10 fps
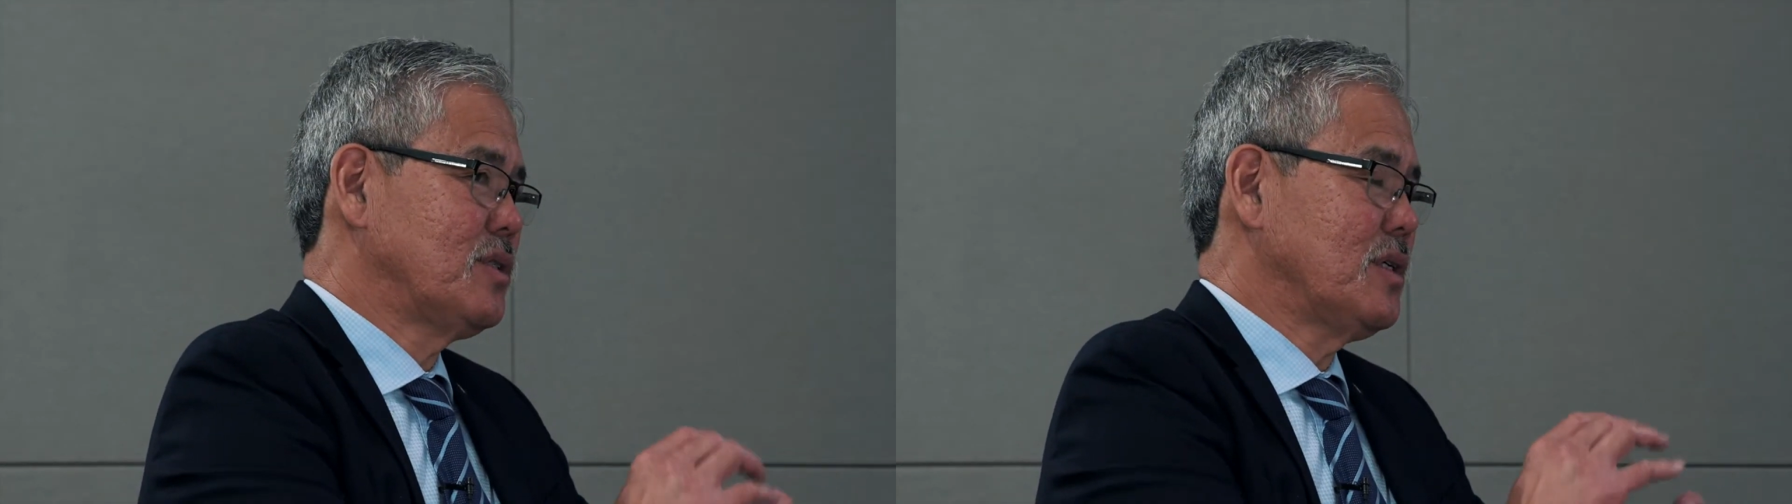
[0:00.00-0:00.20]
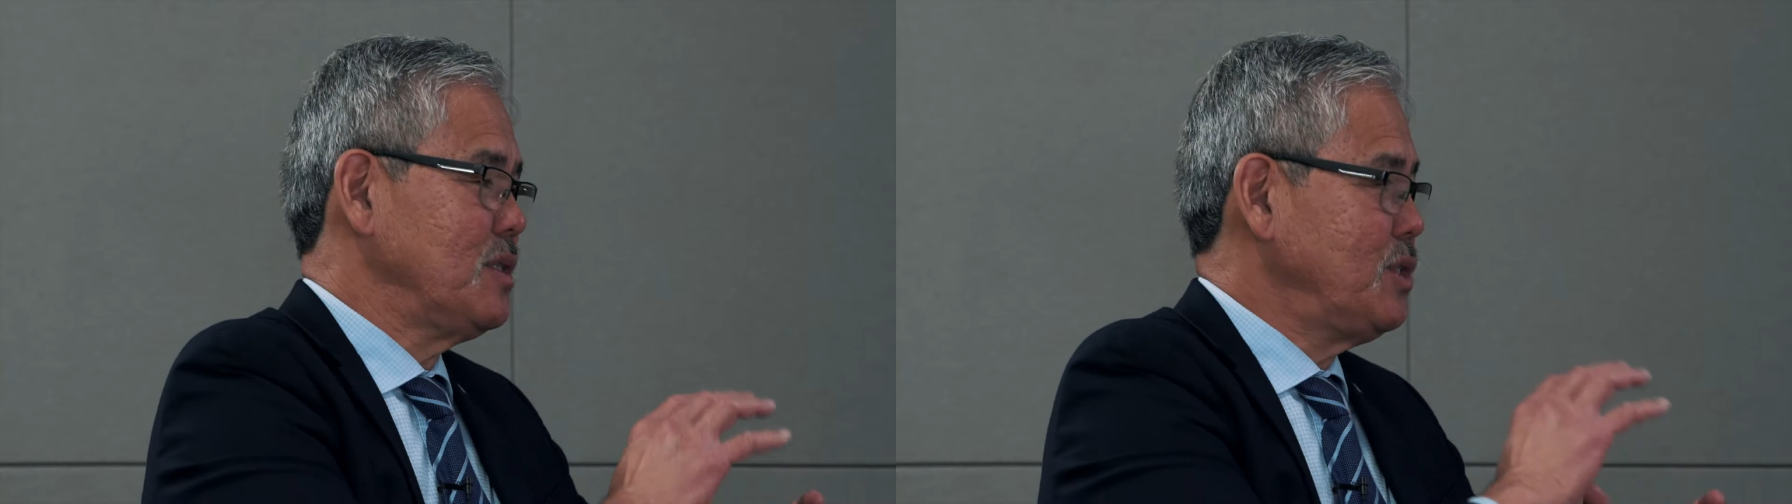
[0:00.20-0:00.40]

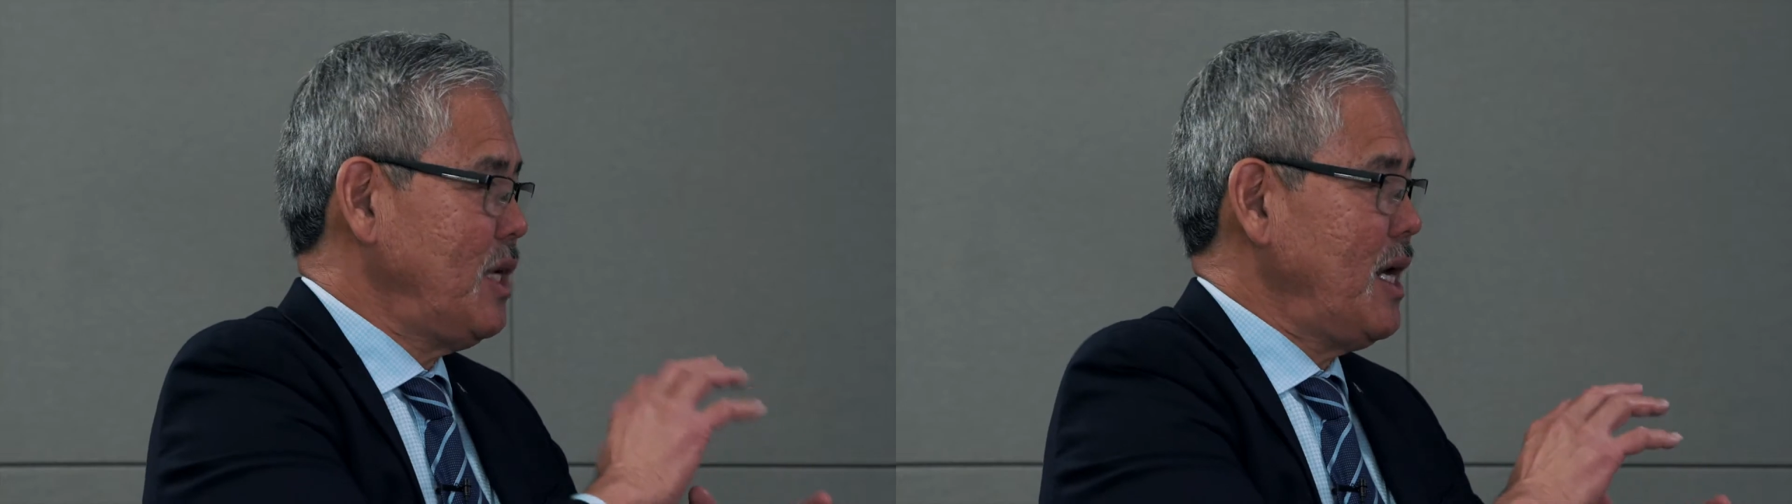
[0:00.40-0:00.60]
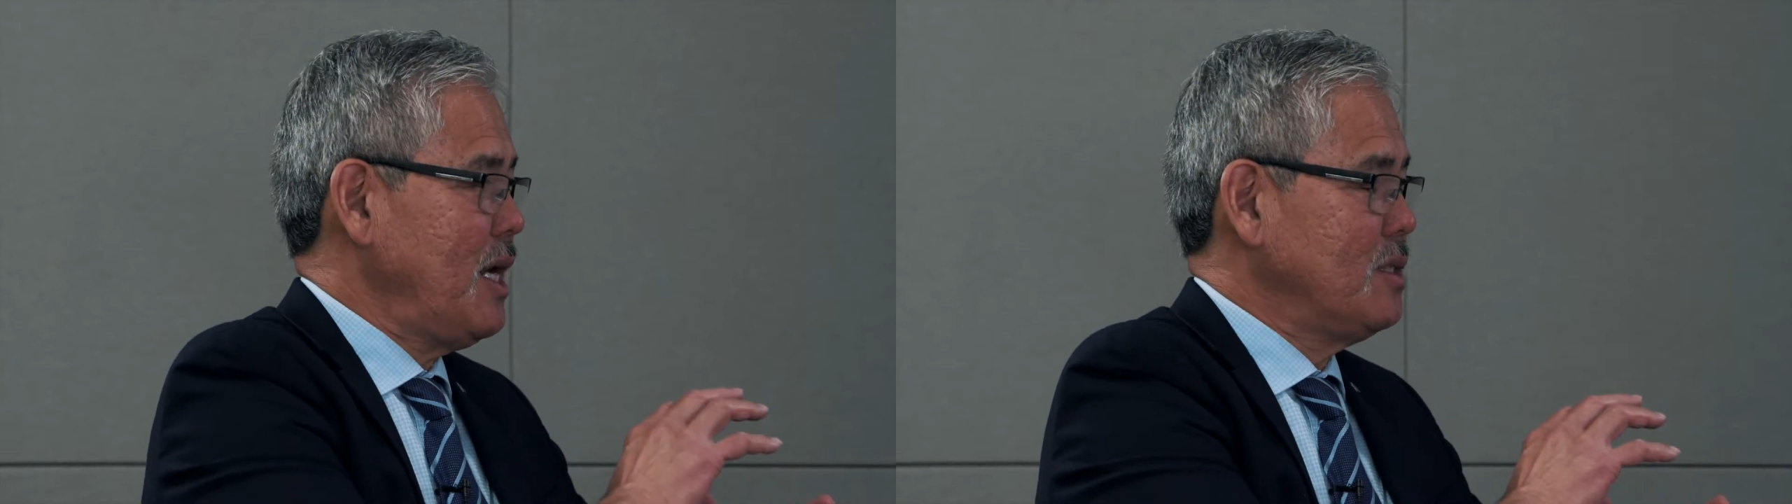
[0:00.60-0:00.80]
it's going to
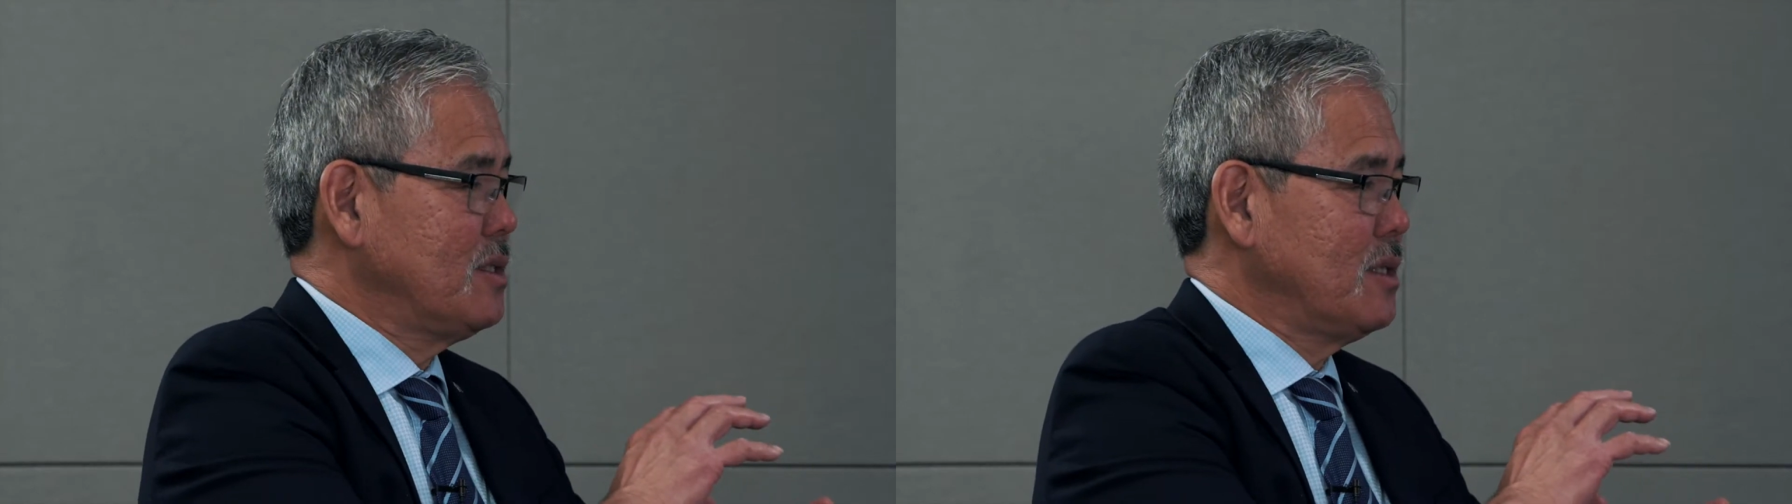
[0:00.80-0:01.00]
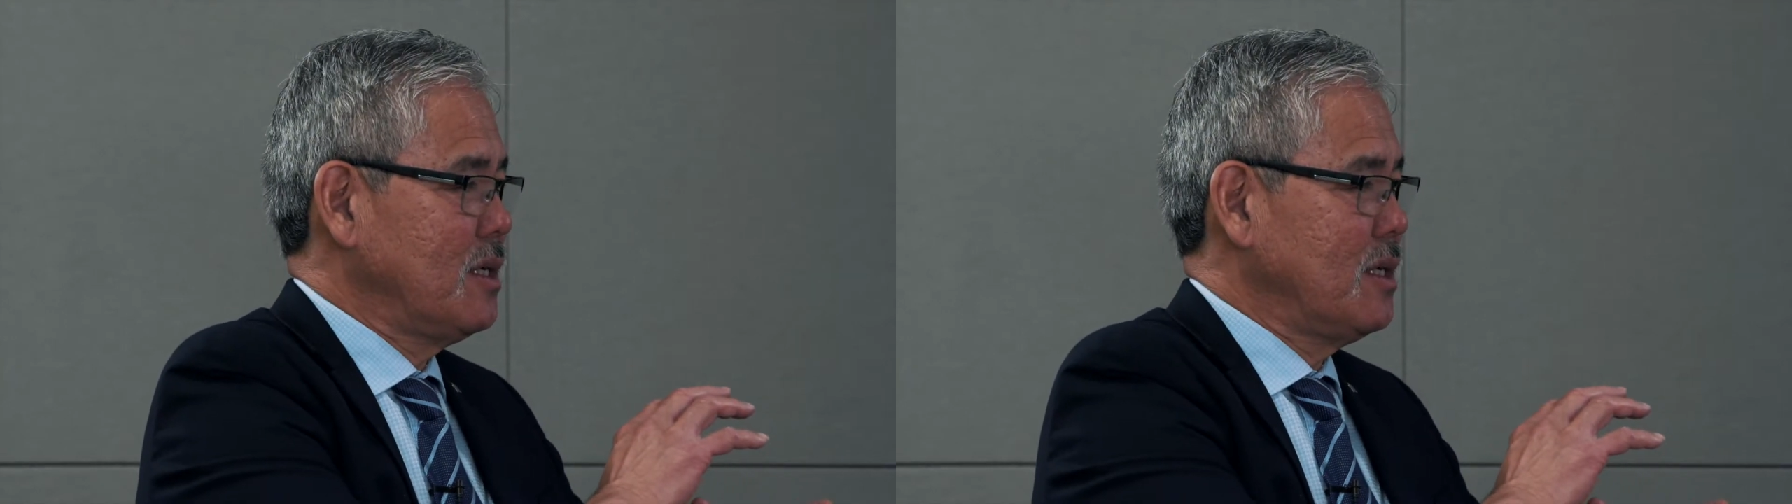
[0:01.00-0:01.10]
change